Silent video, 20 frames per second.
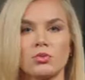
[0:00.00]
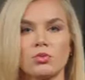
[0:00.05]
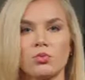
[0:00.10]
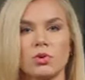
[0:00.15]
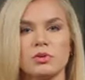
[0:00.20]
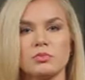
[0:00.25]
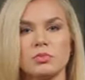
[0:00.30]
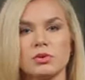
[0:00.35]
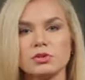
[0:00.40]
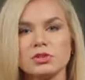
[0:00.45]

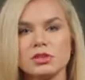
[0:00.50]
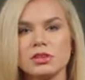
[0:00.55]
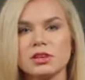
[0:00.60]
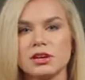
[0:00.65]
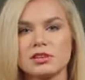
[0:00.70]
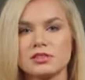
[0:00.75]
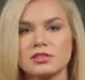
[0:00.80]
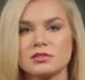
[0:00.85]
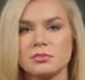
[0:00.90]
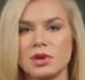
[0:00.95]
When building
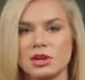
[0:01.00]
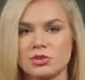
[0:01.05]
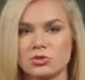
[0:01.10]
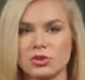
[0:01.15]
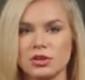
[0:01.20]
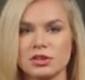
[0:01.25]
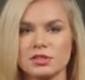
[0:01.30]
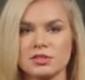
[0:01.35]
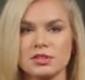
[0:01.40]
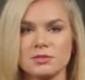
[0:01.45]
custom
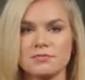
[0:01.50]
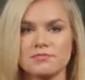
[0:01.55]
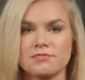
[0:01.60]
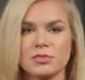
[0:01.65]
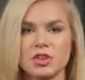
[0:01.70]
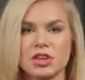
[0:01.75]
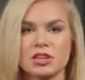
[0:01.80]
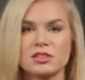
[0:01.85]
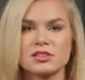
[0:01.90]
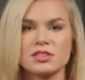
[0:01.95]
metrics,
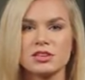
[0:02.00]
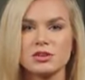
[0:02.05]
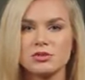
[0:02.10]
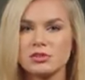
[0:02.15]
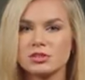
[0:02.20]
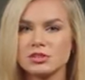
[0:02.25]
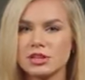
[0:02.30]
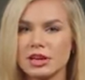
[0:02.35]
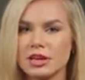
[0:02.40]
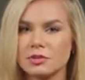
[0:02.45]
consider
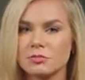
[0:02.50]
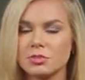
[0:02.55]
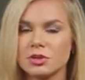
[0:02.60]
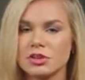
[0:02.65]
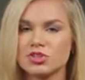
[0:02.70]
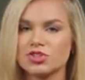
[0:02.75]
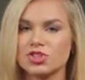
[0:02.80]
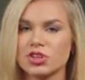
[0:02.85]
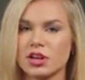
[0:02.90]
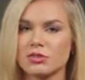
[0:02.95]
the data
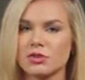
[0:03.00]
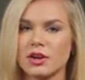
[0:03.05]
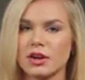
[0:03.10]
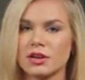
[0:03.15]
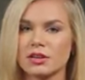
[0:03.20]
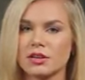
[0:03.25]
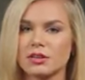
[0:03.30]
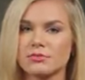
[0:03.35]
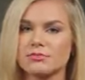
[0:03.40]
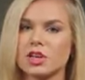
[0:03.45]
being
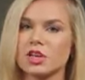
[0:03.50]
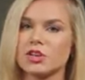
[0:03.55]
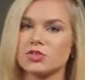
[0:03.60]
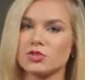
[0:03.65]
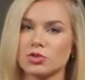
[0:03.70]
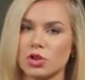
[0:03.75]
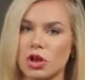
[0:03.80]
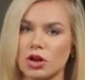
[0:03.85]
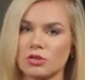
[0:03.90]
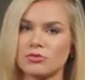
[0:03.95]
generated in
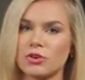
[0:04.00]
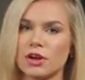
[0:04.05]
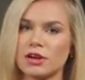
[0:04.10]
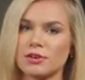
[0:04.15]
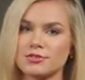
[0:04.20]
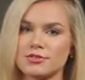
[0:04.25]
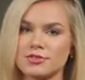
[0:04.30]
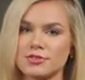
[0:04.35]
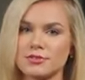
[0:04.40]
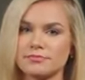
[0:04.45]
your log
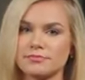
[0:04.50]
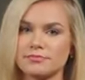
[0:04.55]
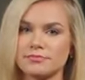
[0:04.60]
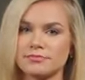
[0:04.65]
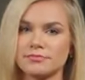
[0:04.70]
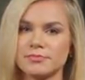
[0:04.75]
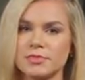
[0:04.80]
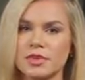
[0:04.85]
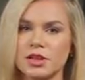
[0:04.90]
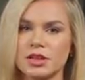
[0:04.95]
files.
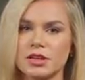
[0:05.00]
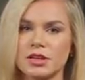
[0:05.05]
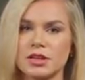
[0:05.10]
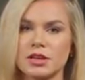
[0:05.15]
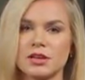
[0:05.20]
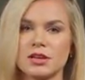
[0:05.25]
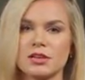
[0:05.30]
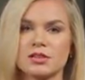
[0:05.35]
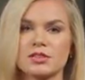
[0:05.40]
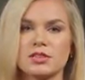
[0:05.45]

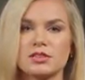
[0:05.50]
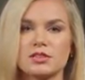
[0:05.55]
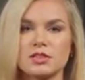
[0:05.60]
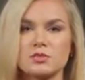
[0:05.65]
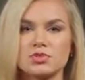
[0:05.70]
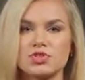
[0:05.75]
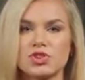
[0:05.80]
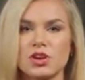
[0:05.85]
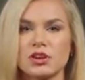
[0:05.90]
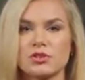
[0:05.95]

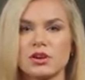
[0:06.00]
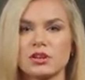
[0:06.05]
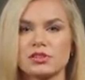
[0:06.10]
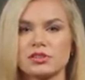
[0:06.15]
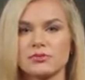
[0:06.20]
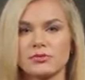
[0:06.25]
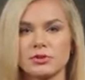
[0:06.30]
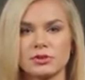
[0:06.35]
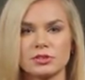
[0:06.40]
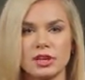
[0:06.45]
Systems generate
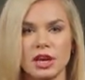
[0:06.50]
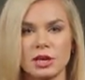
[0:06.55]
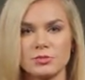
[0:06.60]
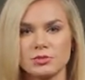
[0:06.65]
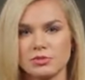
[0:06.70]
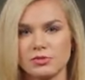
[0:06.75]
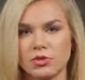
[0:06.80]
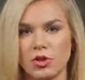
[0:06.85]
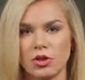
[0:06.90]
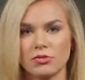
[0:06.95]
different
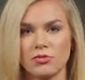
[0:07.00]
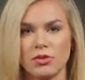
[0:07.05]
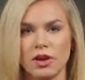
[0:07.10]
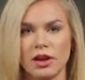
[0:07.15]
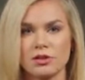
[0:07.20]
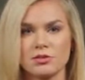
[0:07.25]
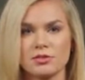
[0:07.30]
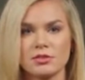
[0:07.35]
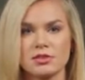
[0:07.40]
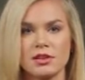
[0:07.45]
types of log
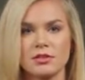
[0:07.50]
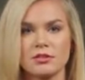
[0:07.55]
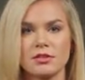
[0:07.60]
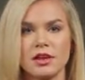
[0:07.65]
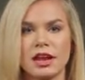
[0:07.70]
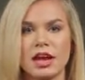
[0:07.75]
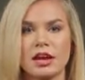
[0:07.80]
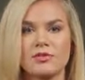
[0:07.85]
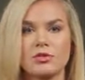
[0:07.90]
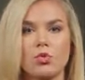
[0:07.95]
files
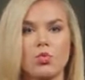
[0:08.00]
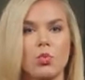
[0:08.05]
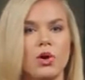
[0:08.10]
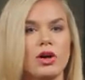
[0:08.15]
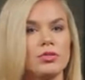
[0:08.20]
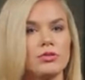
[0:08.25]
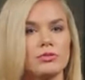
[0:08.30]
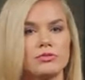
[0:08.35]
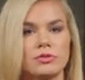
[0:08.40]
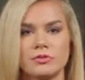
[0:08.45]
that have a
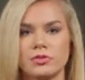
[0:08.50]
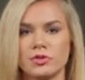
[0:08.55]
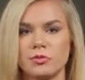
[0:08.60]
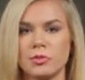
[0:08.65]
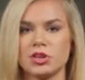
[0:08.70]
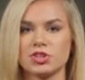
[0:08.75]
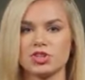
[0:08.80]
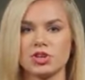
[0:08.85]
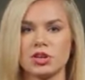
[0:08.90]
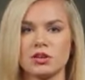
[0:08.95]
wealth of
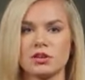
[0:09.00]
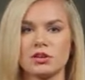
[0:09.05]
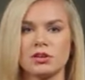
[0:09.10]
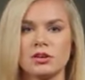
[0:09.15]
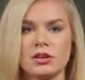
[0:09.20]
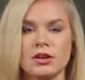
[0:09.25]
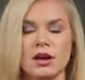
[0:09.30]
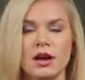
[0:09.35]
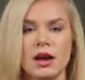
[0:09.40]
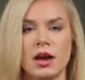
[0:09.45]
information
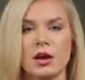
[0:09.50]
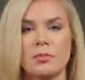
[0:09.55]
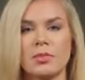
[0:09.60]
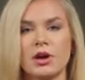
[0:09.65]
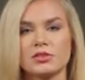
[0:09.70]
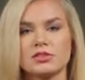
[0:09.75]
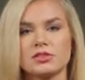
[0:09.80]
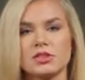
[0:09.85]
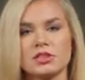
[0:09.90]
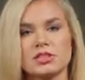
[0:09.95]

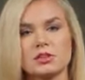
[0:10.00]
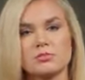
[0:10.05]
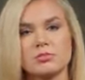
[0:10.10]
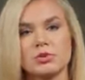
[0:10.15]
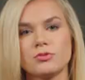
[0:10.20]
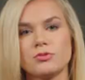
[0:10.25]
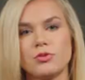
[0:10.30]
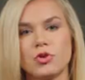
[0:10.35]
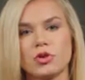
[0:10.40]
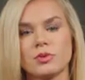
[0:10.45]
about system
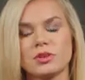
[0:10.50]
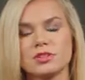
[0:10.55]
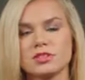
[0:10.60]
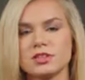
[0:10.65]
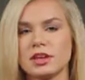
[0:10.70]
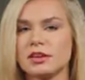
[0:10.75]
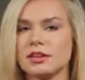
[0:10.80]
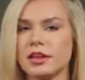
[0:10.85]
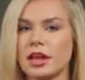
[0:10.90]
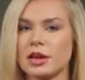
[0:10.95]
performance
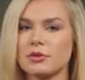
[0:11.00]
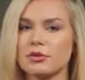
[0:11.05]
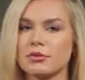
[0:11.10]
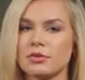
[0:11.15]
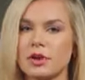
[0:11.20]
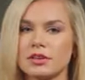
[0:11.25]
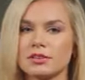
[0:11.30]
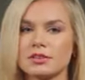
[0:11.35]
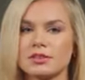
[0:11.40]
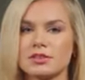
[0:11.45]
and error
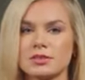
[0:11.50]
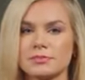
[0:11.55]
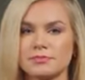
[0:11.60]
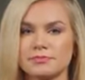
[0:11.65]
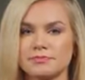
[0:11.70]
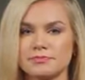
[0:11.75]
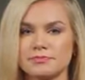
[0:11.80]
rates.